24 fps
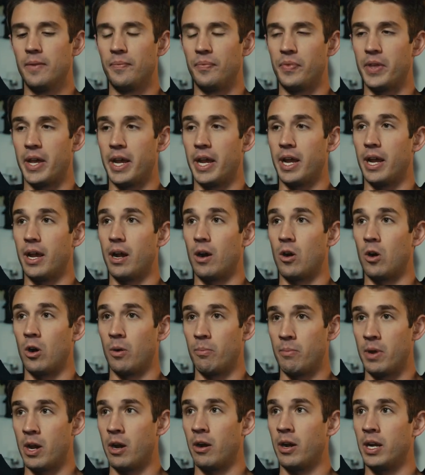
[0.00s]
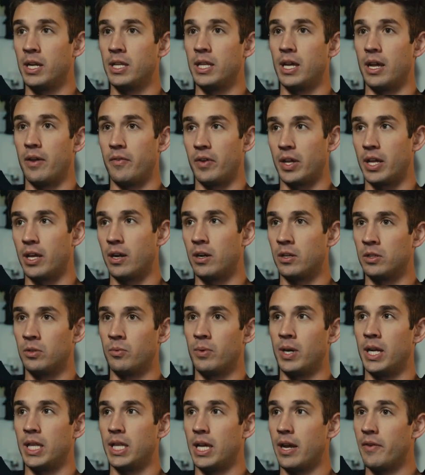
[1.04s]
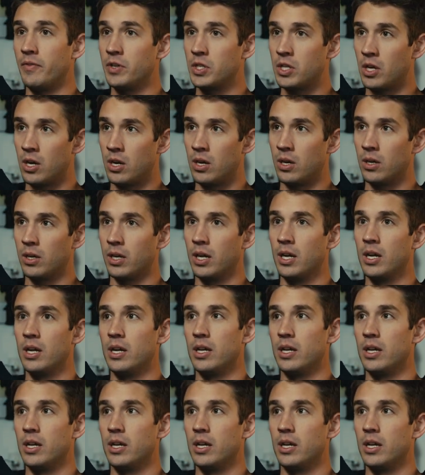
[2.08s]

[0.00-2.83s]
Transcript: They are married. They have a kid on the way. They have a dog.